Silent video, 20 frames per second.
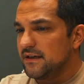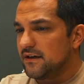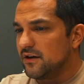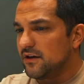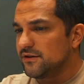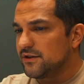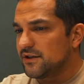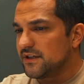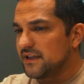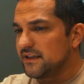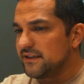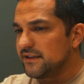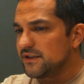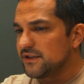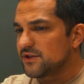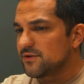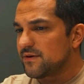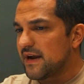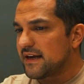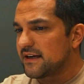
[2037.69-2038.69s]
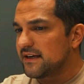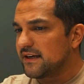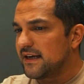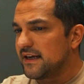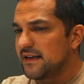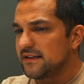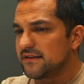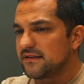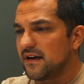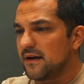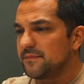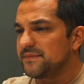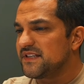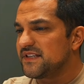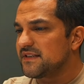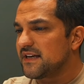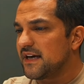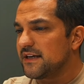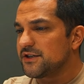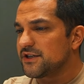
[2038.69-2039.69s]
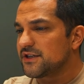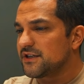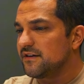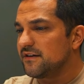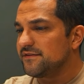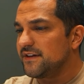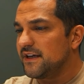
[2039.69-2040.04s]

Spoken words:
on the clearance rack again top designer stuff